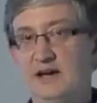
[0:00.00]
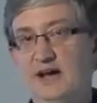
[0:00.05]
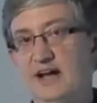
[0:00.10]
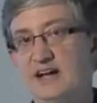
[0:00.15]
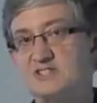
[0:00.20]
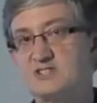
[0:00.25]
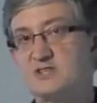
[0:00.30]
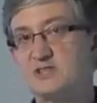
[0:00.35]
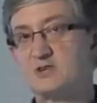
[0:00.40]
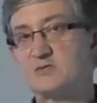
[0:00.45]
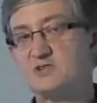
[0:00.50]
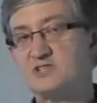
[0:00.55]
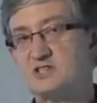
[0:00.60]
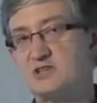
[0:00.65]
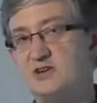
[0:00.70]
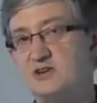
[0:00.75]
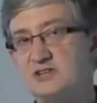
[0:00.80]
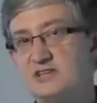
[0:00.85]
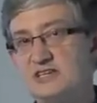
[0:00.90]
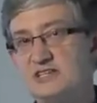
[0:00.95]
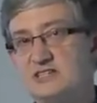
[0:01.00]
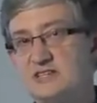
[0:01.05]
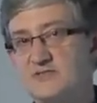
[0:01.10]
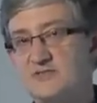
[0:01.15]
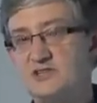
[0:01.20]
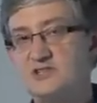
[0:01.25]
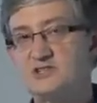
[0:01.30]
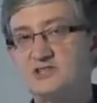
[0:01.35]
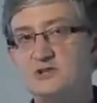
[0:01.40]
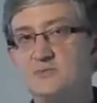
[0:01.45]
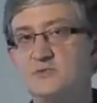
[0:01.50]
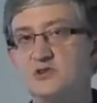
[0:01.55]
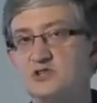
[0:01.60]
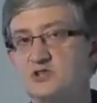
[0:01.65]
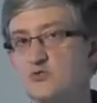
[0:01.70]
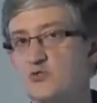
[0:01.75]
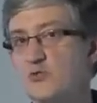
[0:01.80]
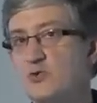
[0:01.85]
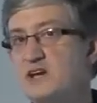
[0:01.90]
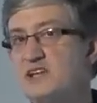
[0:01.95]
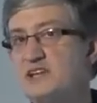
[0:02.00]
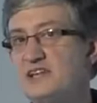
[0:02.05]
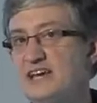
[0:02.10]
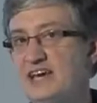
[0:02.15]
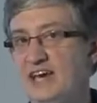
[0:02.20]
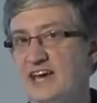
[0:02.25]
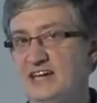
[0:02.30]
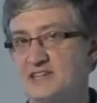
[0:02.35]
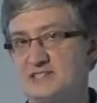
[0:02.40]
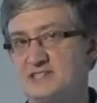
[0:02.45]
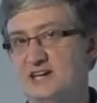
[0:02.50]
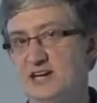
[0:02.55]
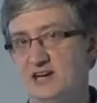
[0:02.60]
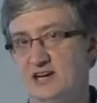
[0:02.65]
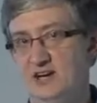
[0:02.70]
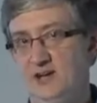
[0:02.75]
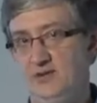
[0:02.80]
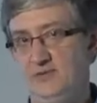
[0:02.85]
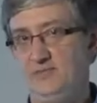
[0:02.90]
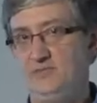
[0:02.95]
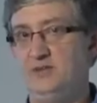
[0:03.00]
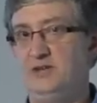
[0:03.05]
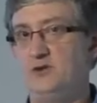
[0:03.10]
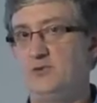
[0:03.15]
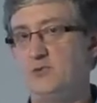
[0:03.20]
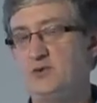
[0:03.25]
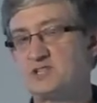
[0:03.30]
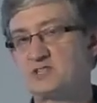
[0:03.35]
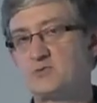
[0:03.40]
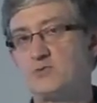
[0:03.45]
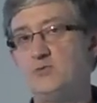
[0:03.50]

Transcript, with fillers: And so the result is if consumers really can't tell which,